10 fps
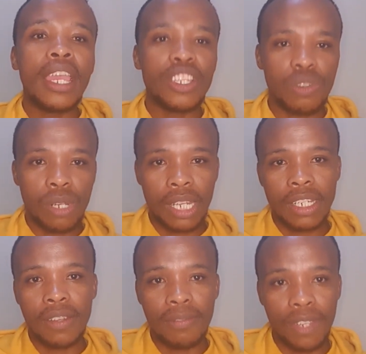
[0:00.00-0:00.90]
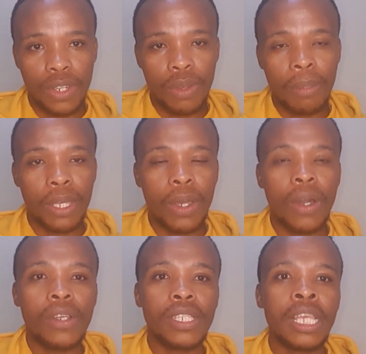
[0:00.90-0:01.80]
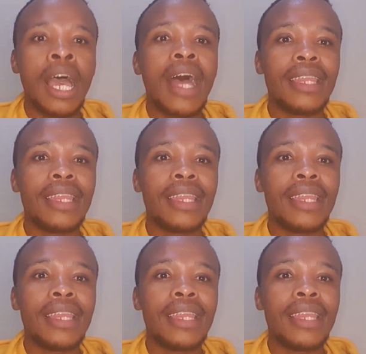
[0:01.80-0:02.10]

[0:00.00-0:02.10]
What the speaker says: introduction video, because